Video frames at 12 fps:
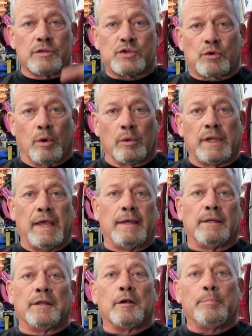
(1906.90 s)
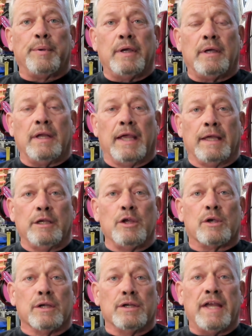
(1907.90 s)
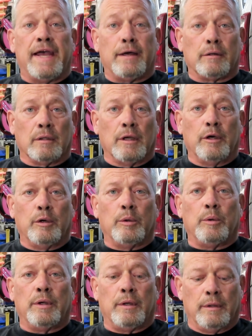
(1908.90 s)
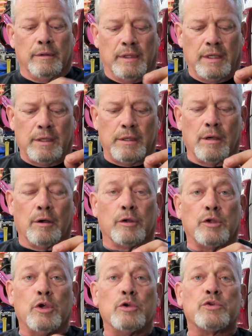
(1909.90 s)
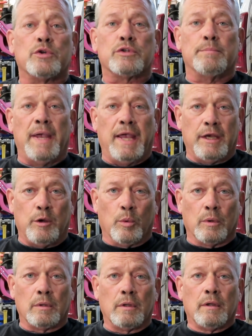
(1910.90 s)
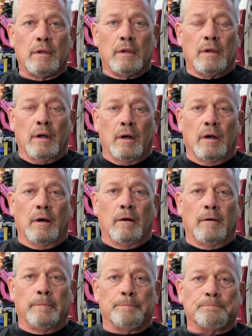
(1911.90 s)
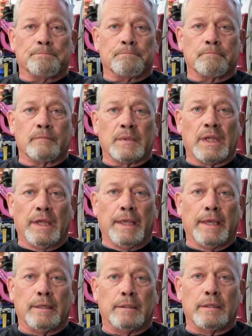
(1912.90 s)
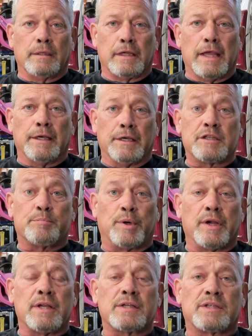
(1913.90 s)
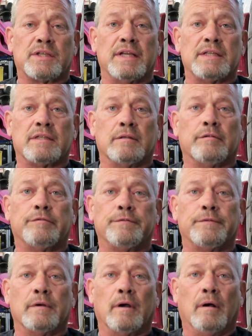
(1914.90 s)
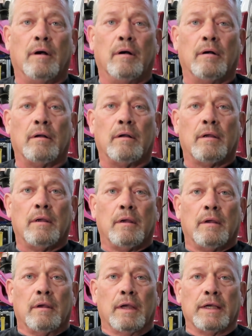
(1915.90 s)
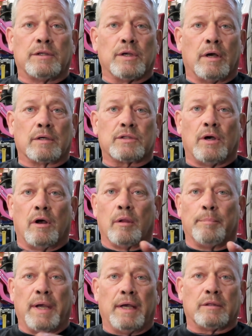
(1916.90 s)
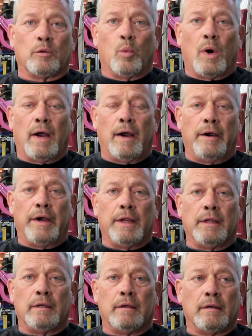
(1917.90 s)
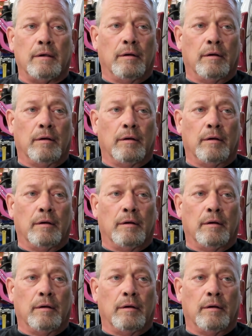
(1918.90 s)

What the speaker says: Scroll down a little bit and you can download the user's manual, and it's pretty extensive. It talks all about the wiring,